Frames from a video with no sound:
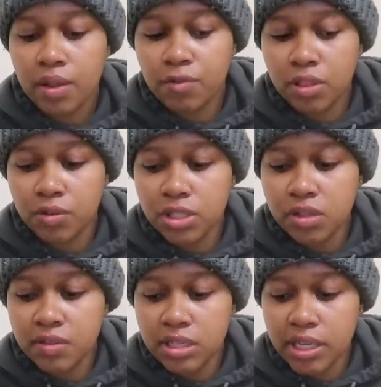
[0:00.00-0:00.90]
for the rest of
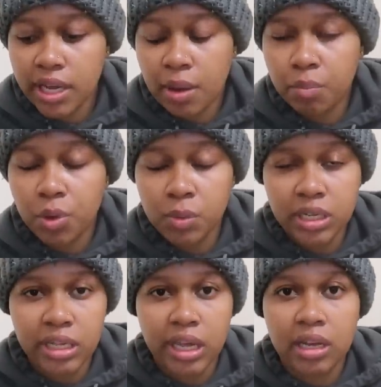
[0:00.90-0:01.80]
the day, I'm probably
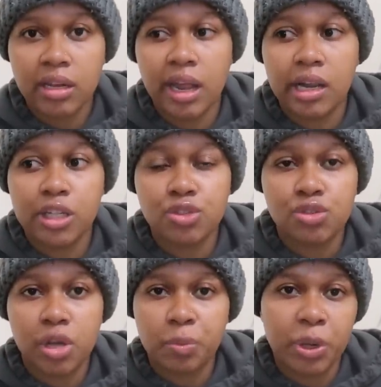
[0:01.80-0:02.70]
gonna edit, and I need to
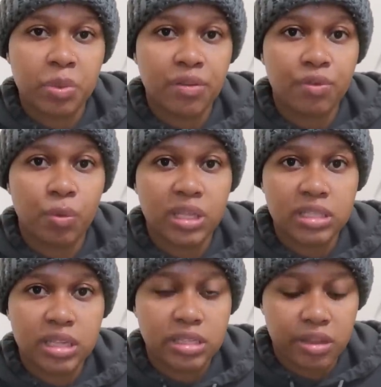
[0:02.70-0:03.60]
start prepping for
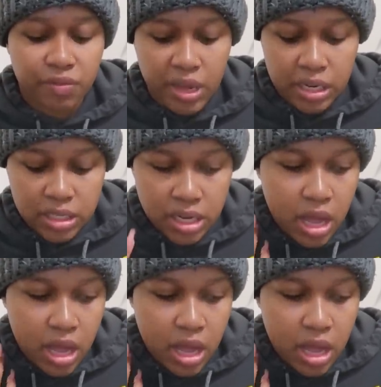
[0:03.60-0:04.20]
Wednesday's event.